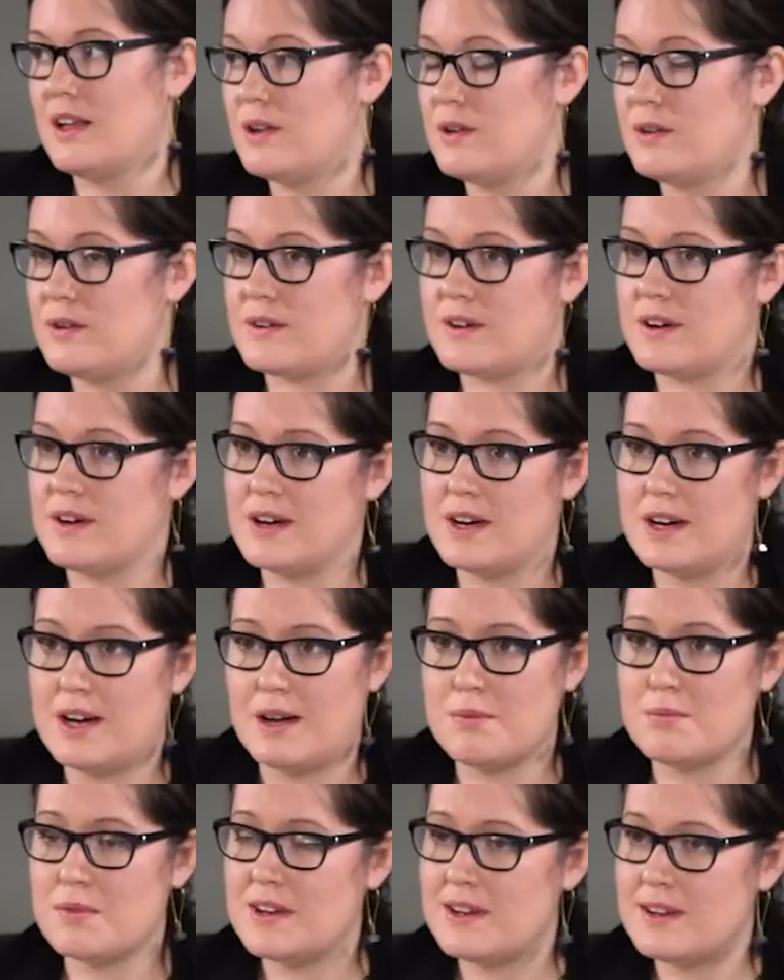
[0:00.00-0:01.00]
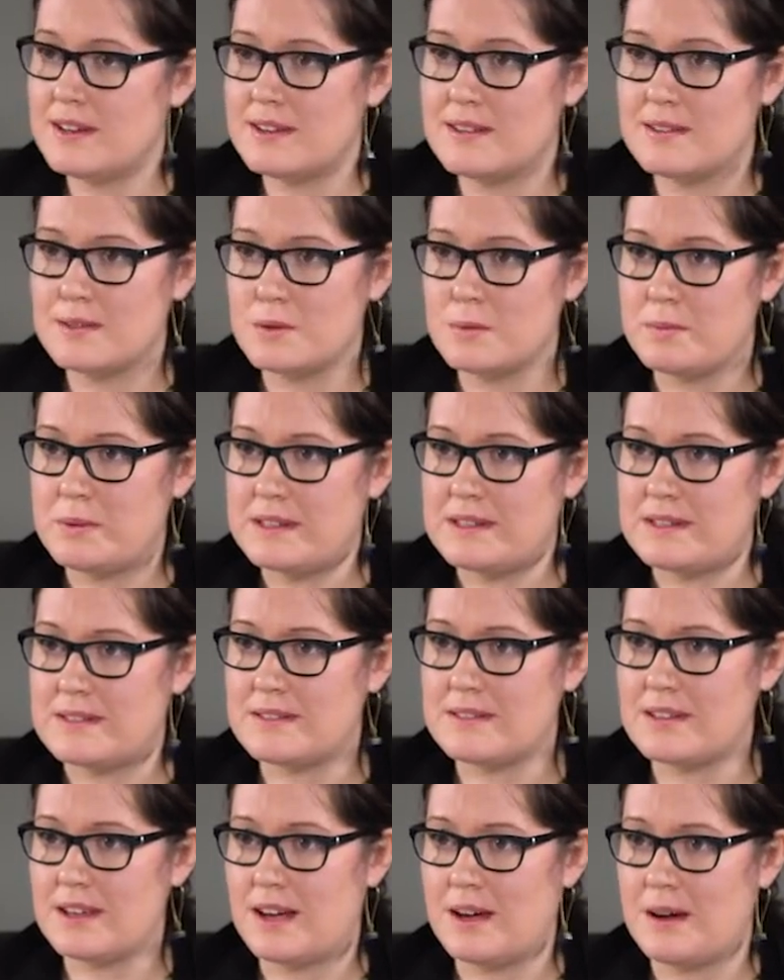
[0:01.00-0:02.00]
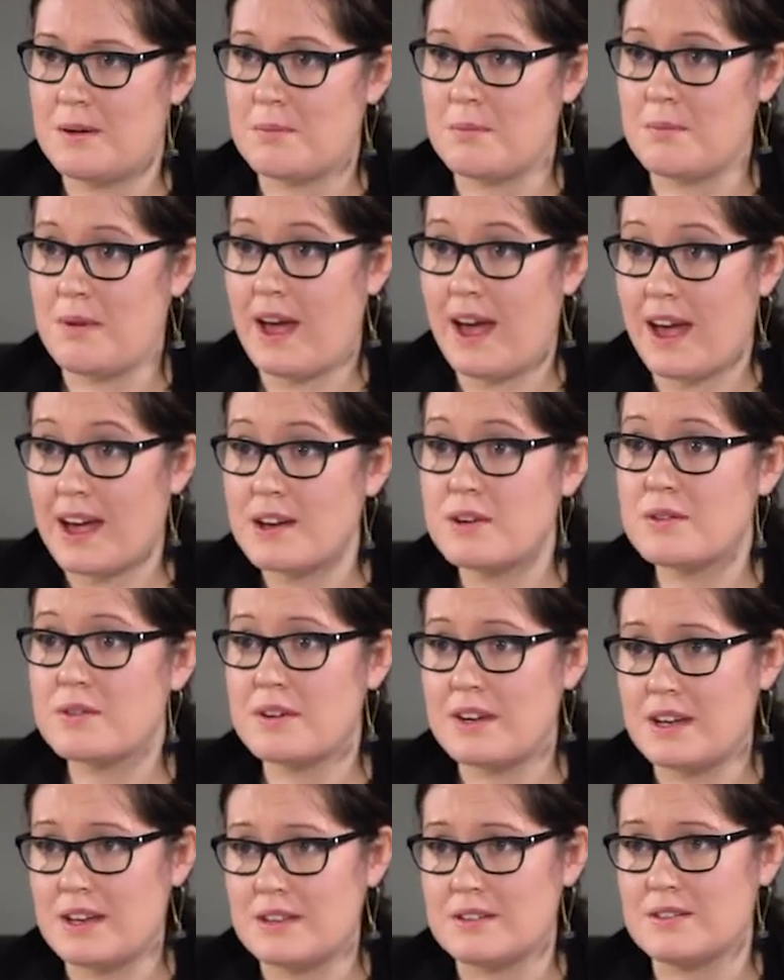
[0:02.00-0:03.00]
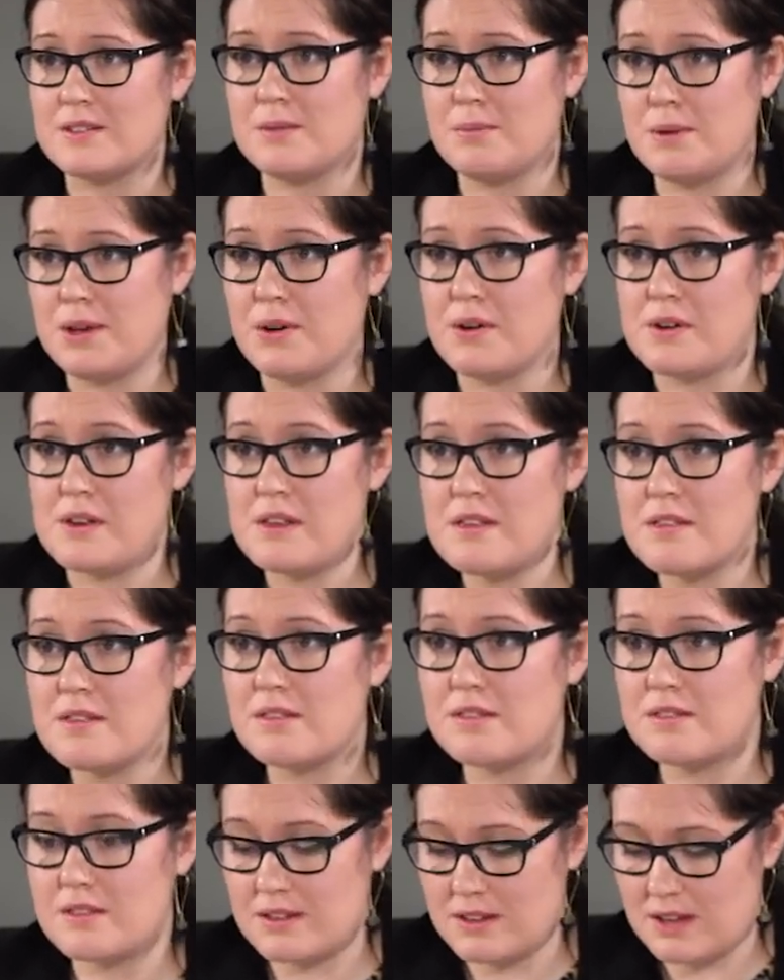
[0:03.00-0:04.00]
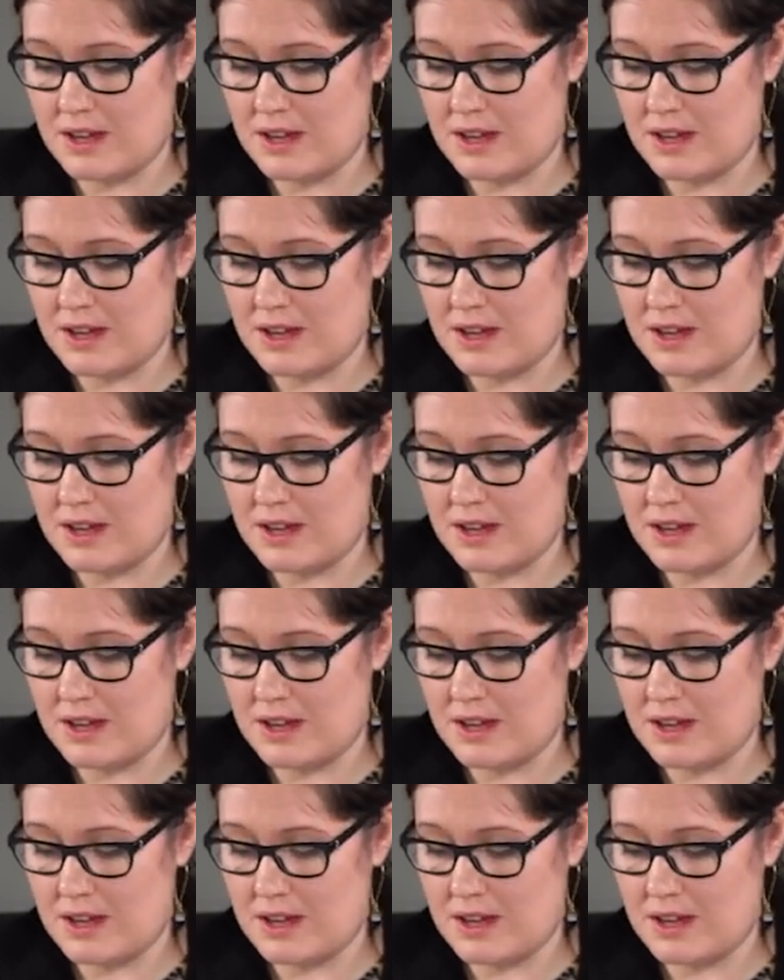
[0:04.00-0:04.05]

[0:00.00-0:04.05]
Look, I'm really a little bit angry, to be honest.